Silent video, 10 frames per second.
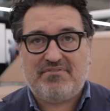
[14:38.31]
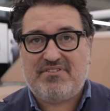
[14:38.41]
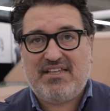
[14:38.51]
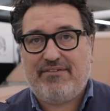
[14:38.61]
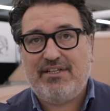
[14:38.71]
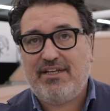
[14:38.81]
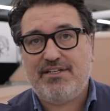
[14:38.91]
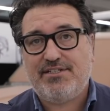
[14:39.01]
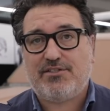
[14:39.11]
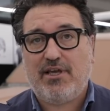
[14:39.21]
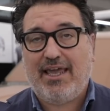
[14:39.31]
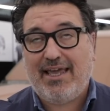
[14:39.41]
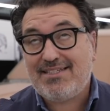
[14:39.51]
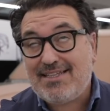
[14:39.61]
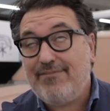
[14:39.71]

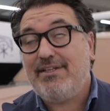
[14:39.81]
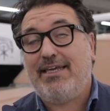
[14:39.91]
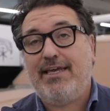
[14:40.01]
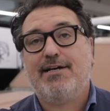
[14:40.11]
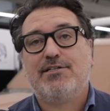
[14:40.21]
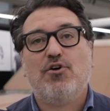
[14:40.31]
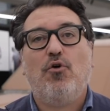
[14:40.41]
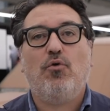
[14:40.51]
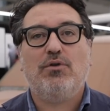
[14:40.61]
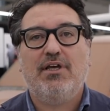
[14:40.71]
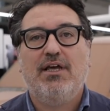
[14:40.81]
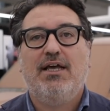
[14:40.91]
70 years old.